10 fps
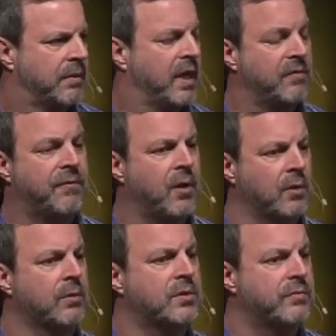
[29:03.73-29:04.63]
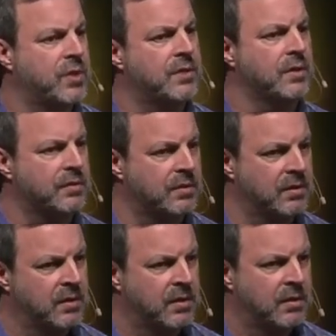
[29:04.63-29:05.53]
They had followers of Jesus.
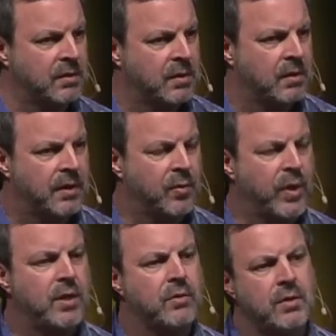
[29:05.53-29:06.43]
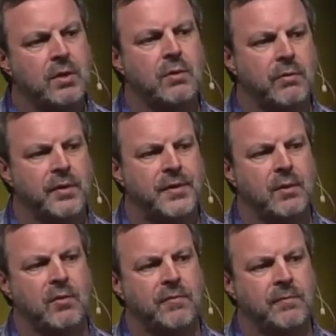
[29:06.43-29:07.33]
And the way you knew that
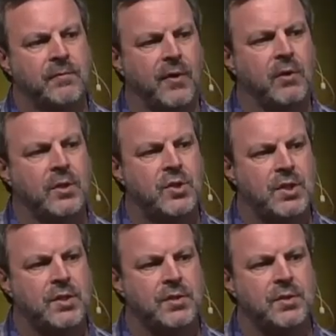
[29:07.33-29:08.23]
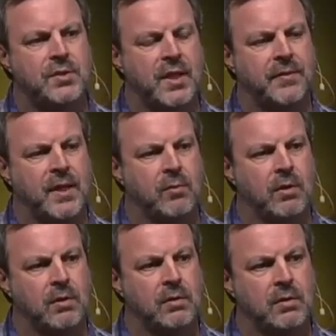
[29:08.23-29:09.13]
they were following Jesus is that they
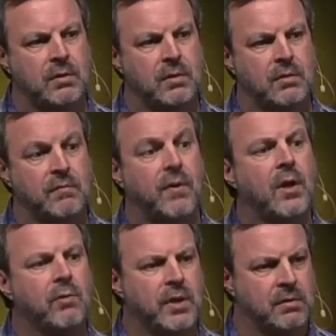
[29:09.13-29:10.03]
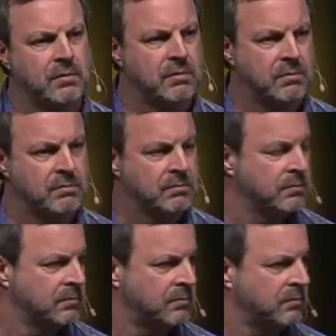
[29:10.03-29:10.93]
were following.
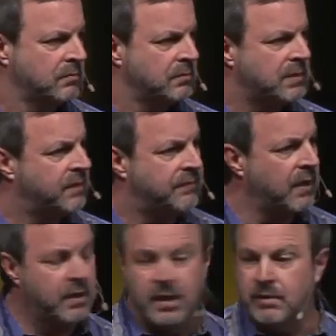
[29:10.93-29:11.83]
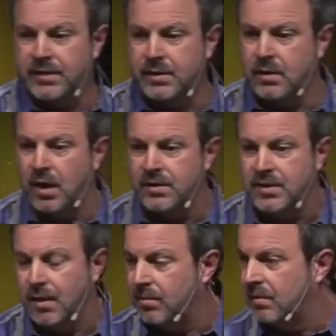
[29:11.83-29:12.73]
It's a very interesting
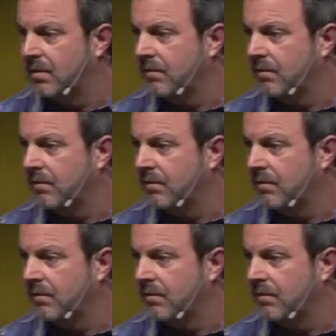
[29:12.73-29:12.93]
concept.